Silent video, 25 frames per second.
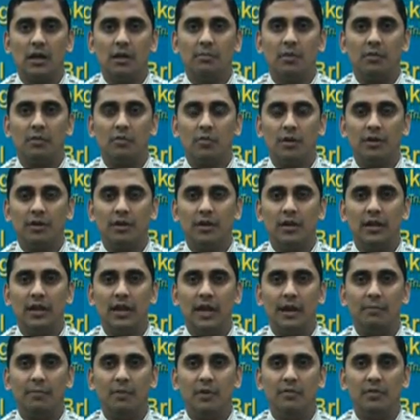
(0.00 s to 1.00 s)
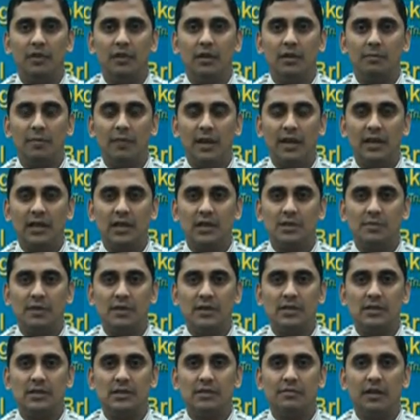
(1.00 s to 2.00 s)
but what really happened within the banking
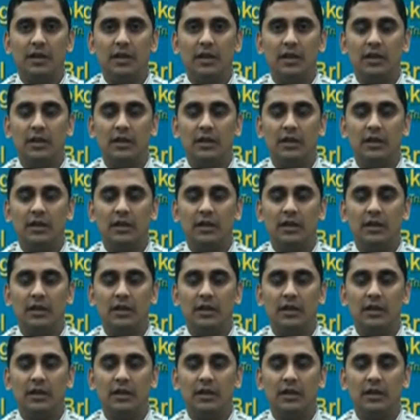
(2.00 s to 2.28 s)
space is a very